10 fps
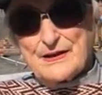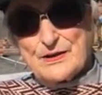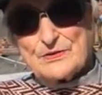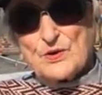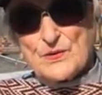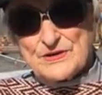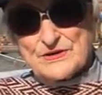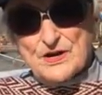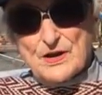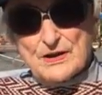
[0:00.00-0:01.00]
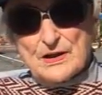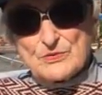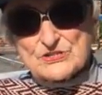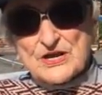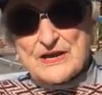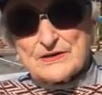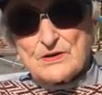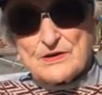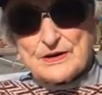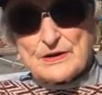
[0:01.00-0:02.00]
uh, uh going to college. I wish I had
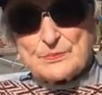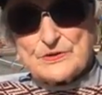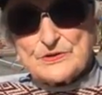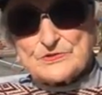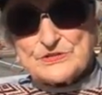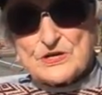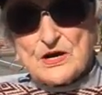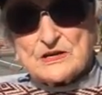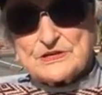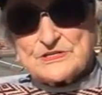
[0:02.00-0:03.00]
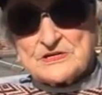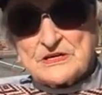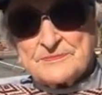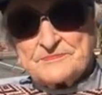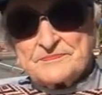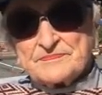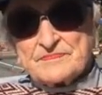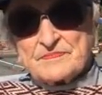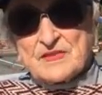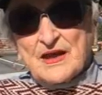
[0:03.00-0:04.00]
gone a couple years to college.
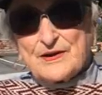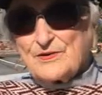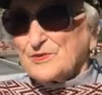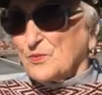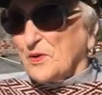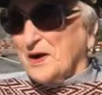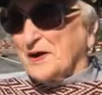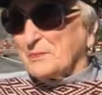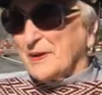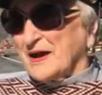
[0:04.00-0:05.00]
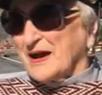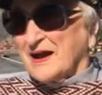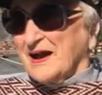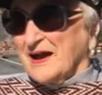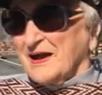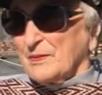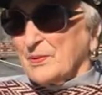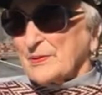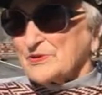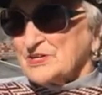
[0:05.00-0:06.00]
I don't know why.
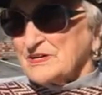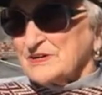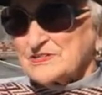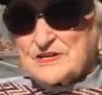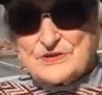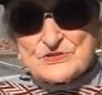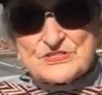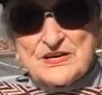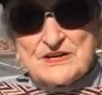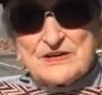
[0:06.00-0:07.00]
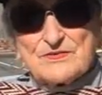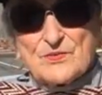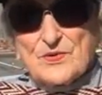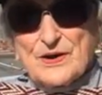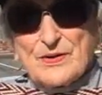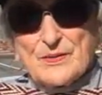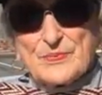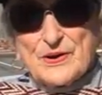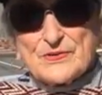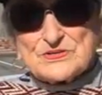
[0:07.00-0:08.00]
Barbara Jean doesn't understand either why her
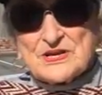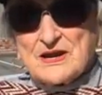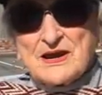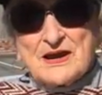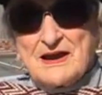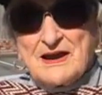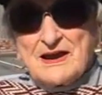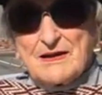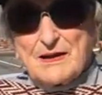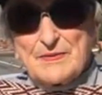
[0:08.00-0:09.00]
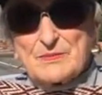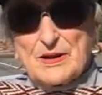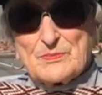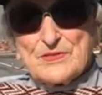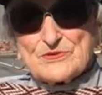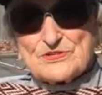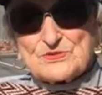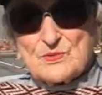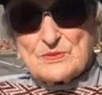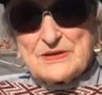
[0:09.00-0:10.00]
parents. I think my mother
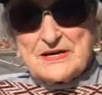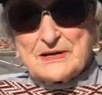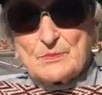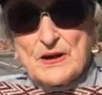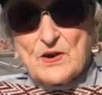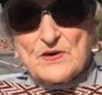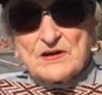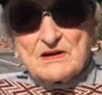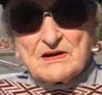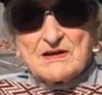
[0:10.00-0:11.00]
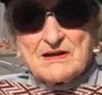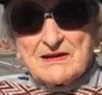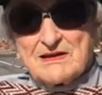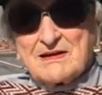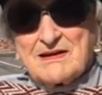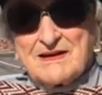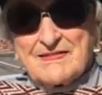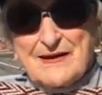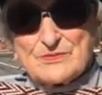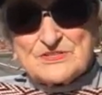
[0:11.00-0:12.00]
just wanted me to get married.
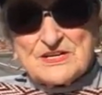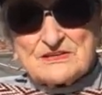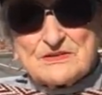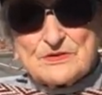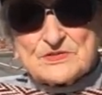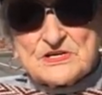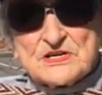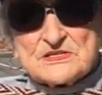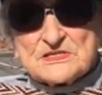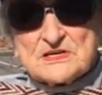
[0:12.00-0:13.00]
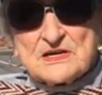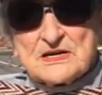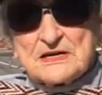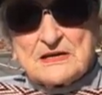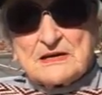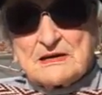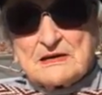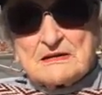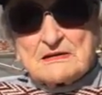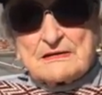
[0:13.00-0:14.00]
That was it in those days.
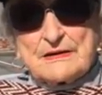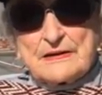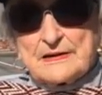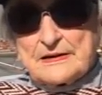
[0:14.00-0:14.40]
Yeah.